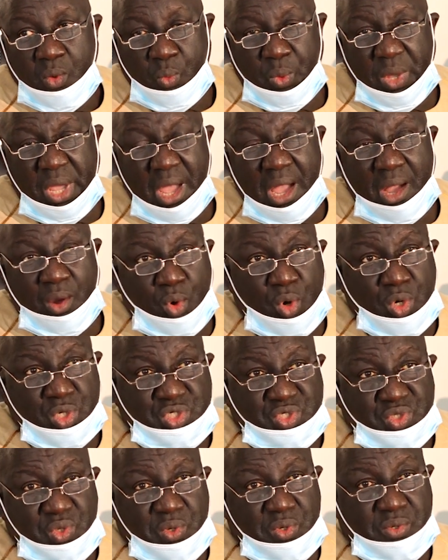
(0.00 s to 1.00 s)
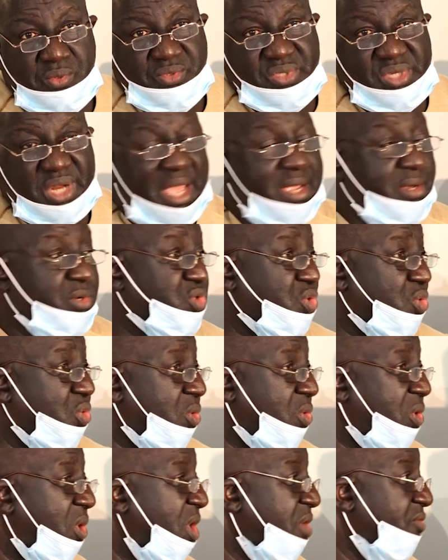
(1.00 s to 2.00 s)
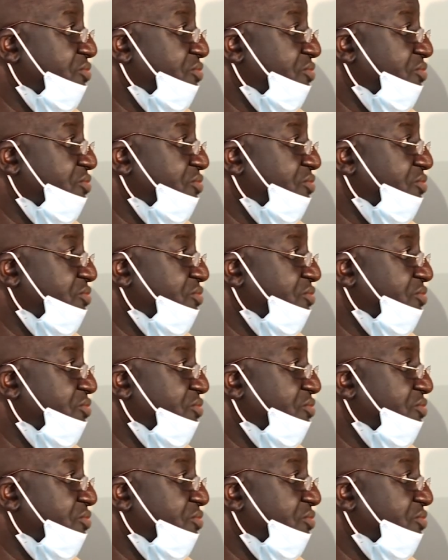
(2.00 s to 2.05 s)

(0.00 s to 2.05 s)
we are also trying to